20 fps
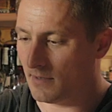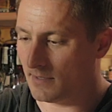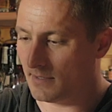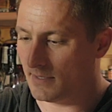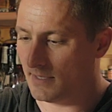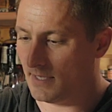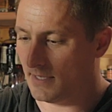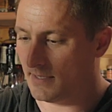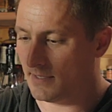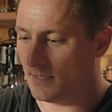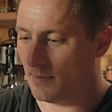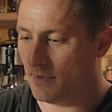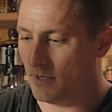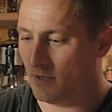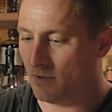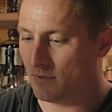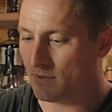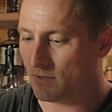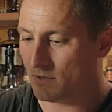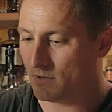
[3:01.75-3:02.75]
60
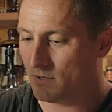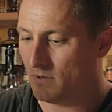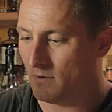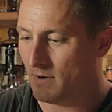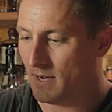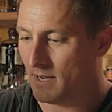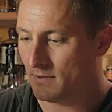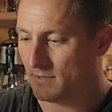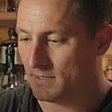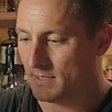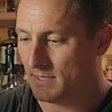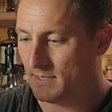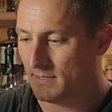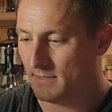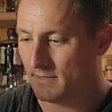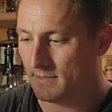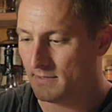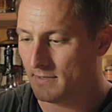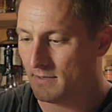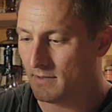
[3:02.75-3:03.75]
mils or 2
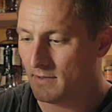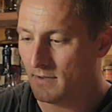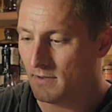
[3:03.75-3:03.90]
ounces